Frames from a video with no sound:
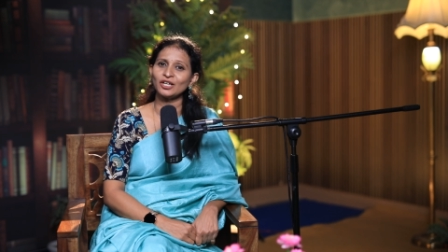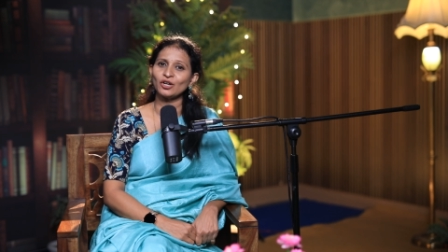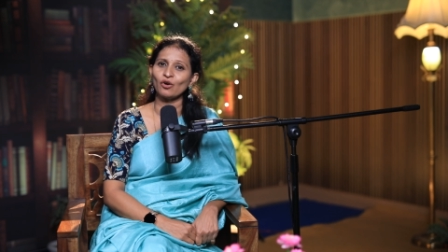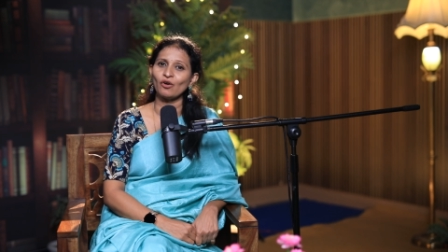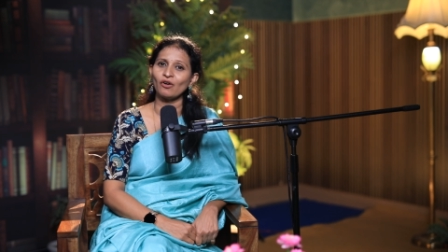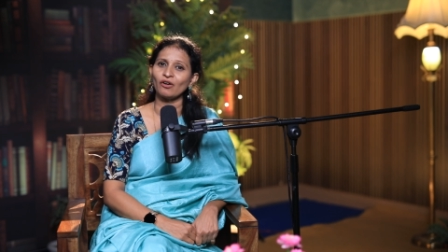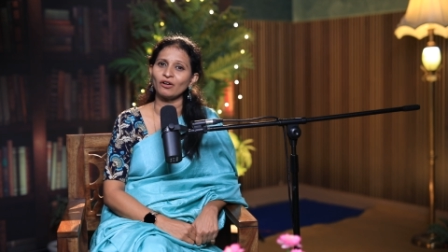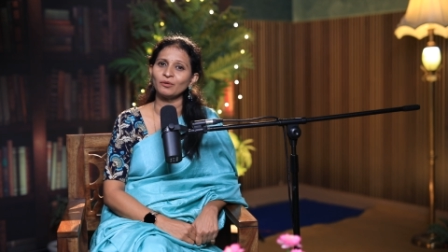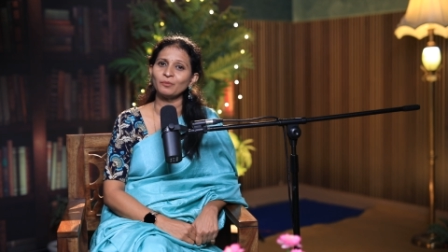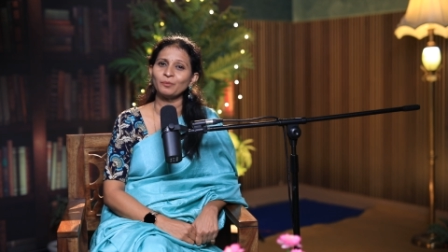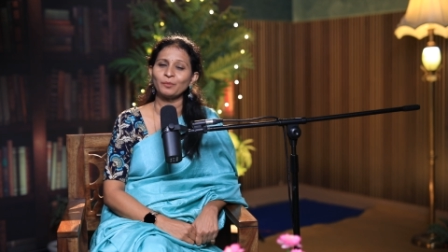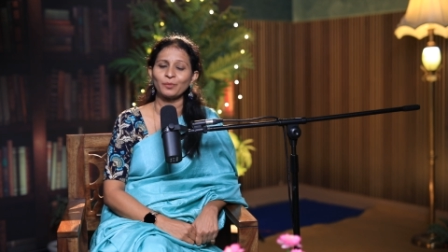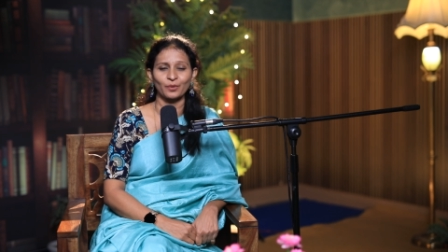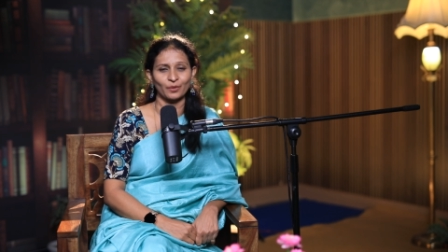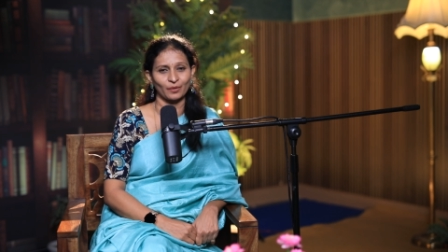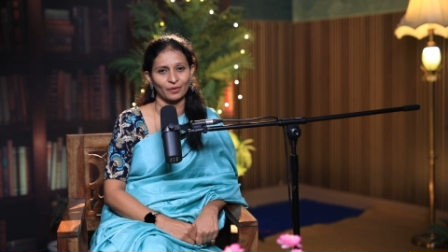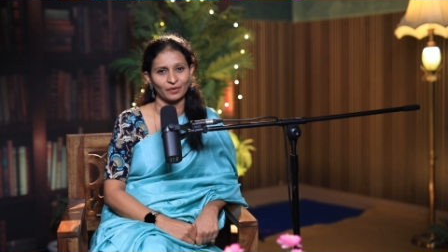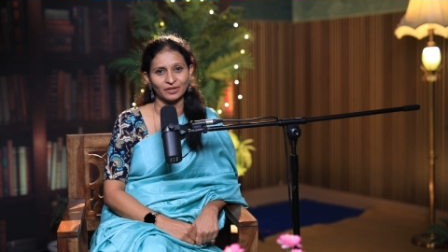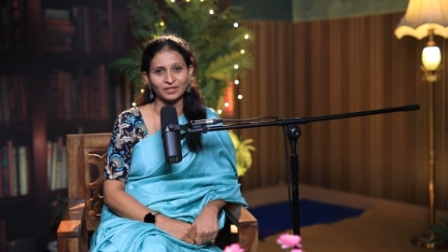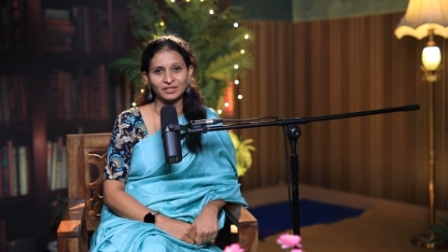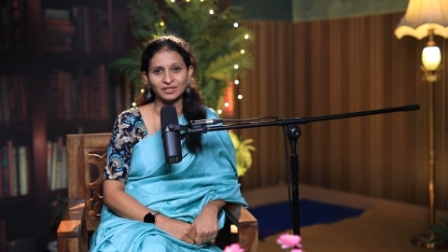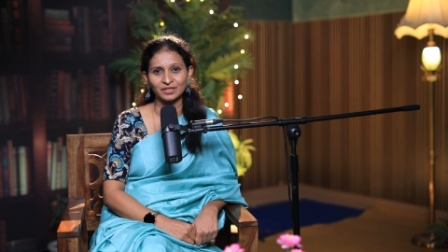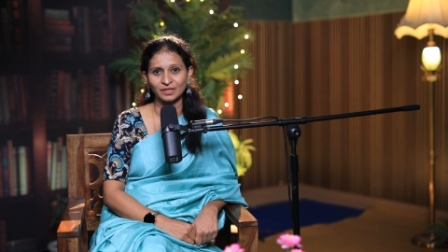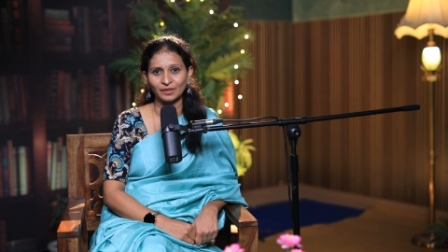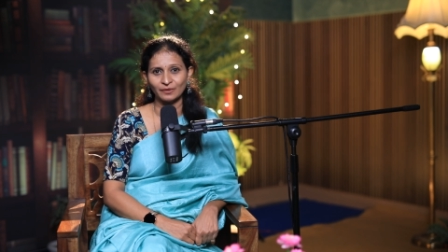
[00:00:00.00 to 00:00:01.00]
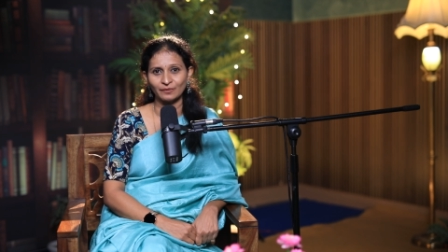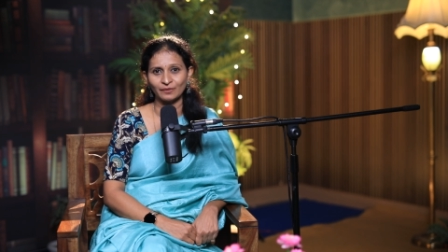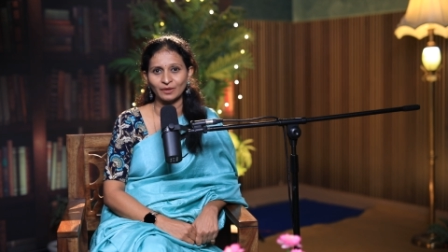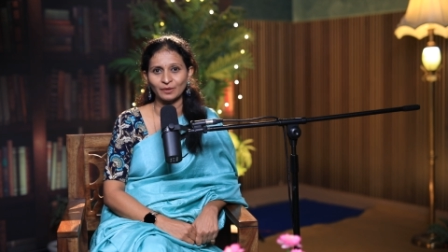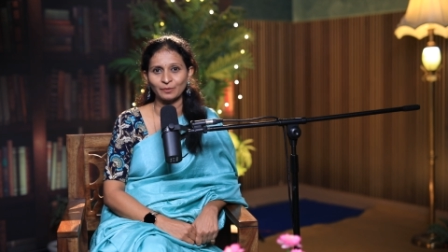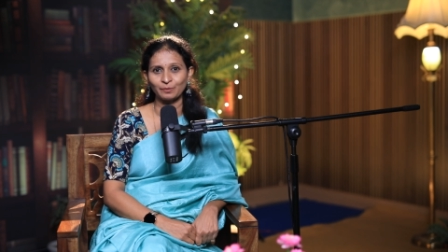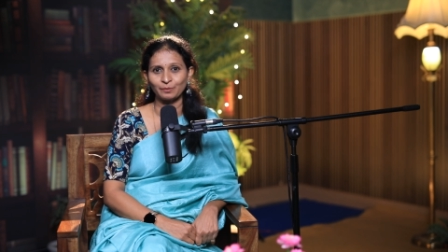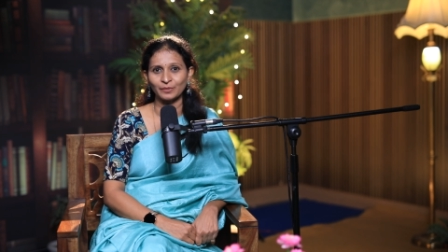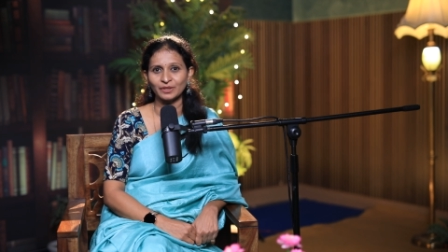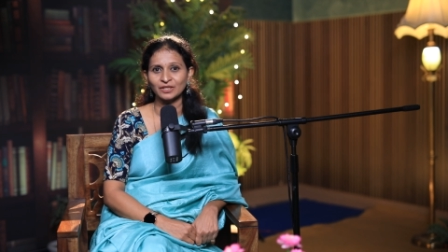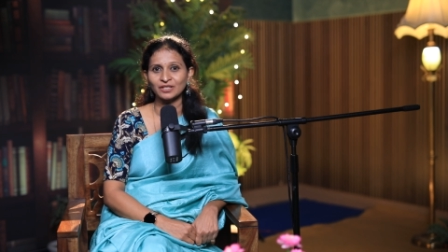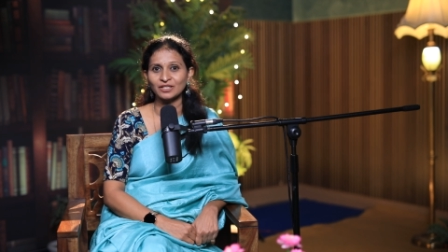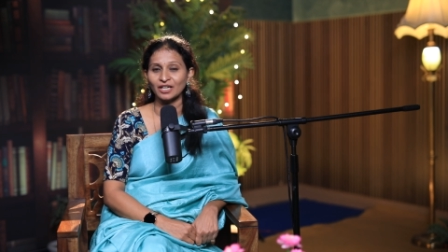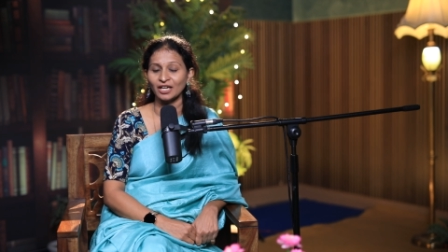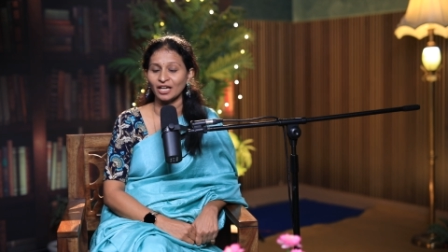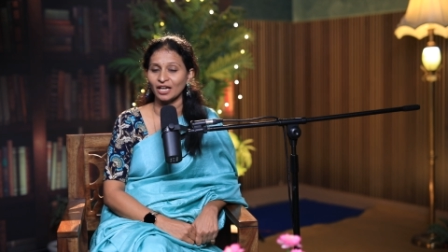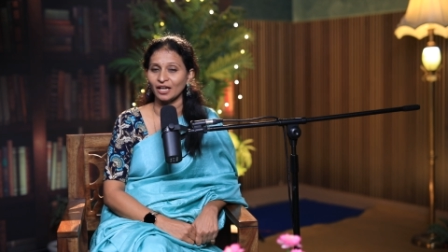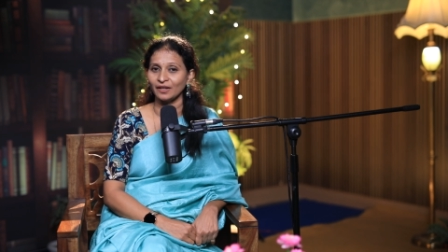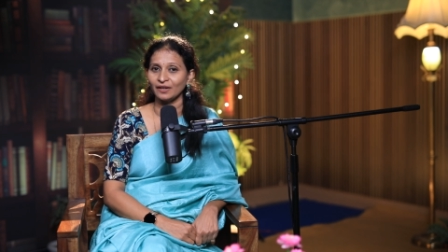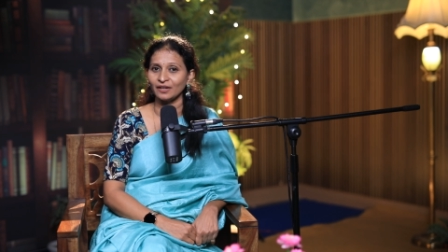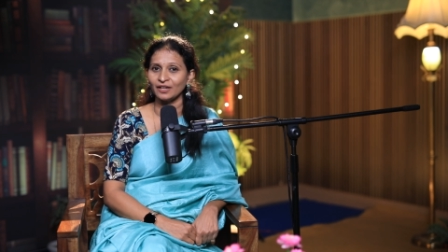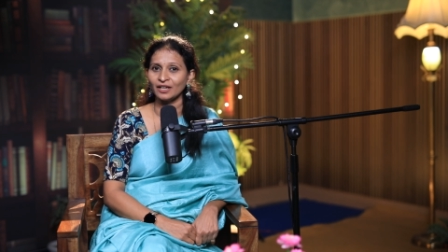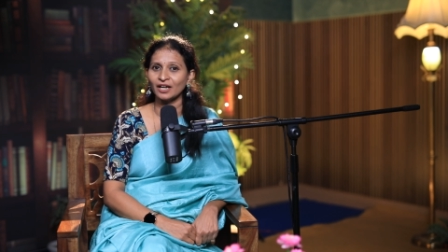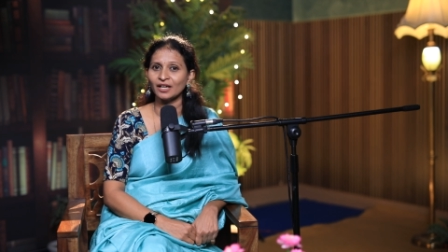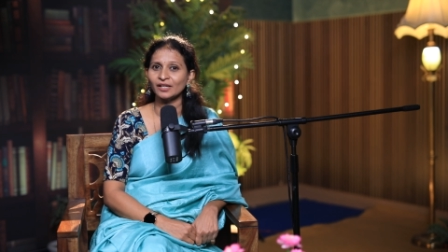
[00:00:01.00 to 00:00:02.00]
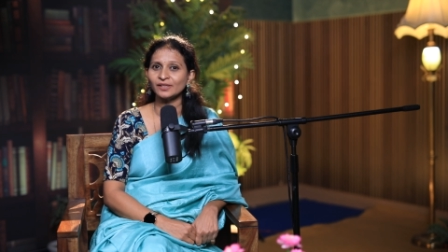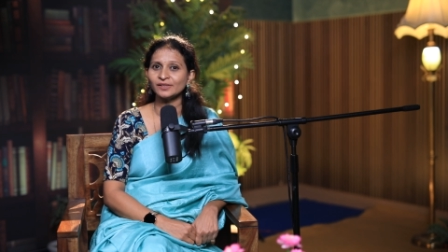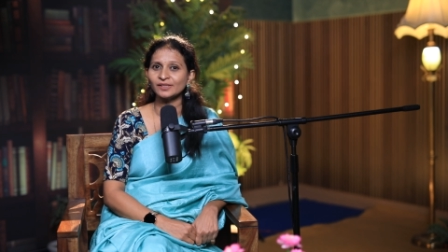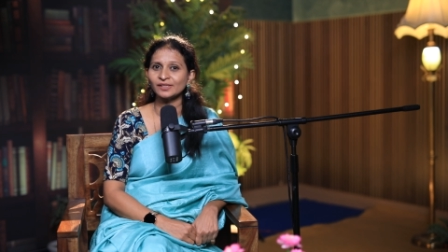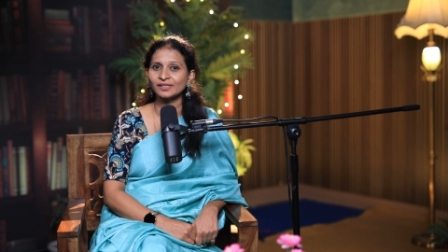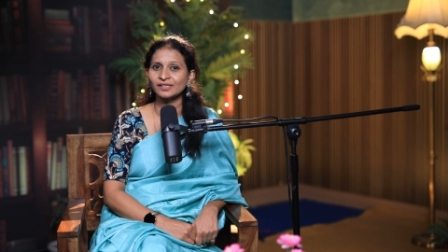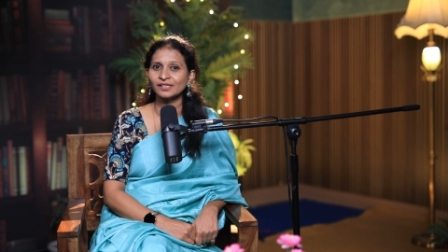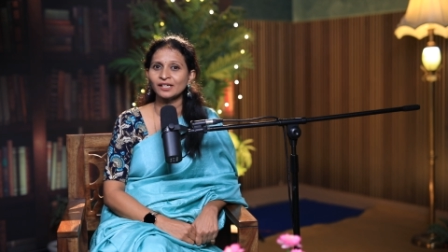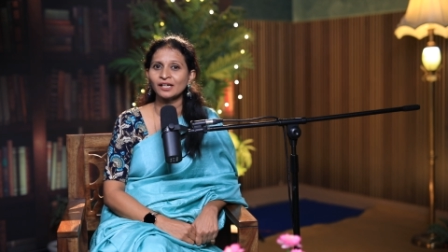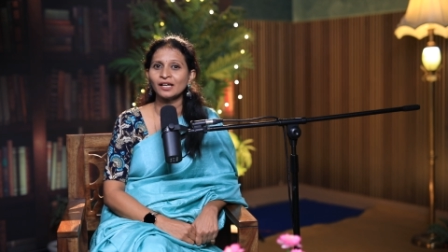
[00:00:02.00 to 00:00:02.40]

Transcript: on product development areas.